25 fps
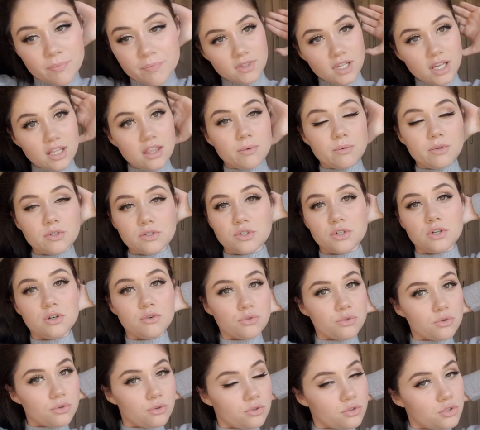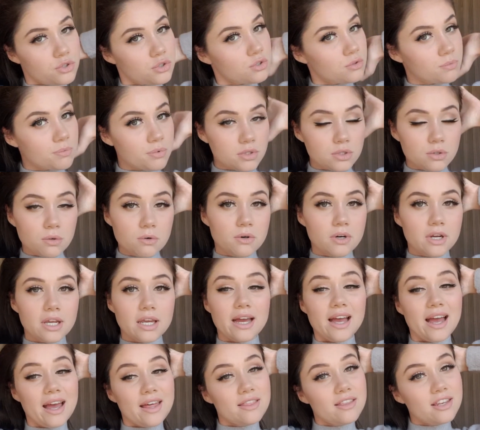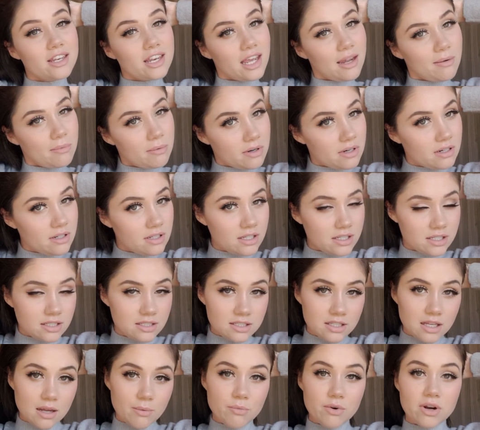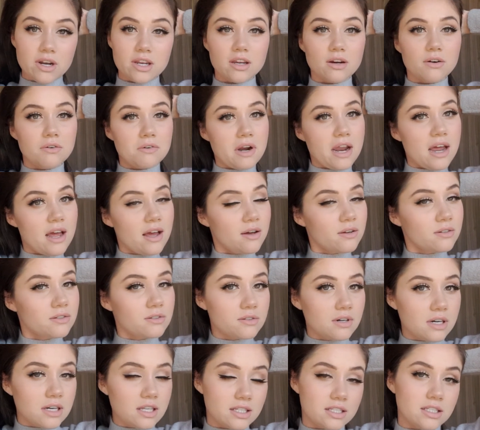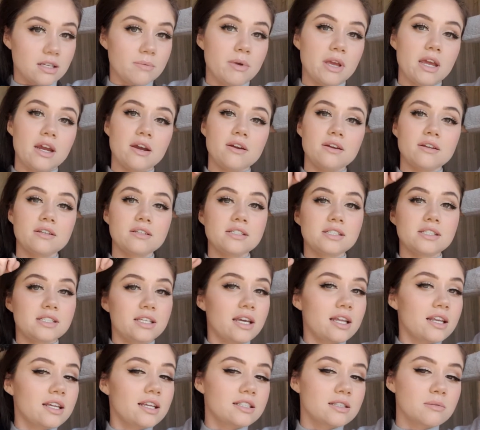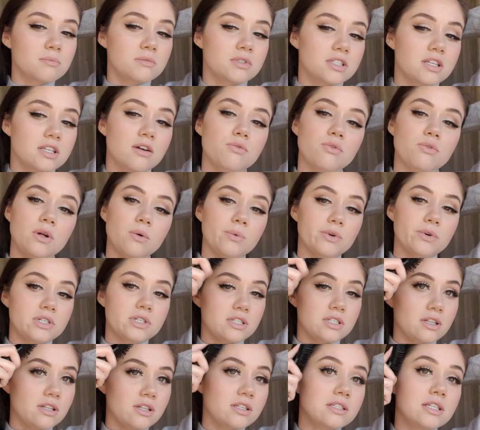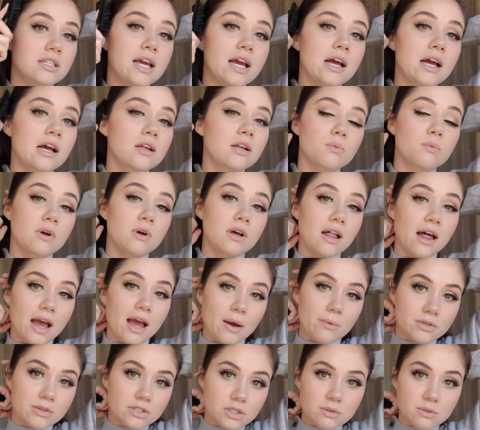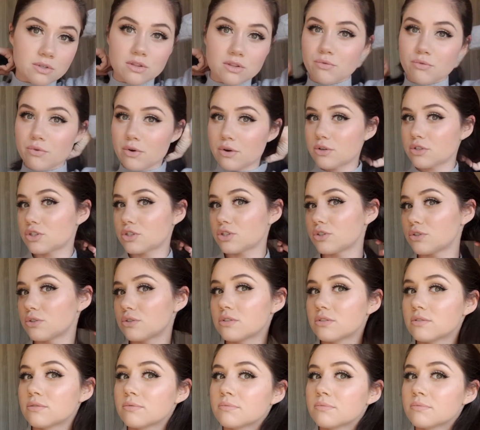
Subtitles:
And then we drove through to Pretoria, and the neighbor did some running around, running some errands, getting some stuff while we're still in town while I was doing the photo shoot.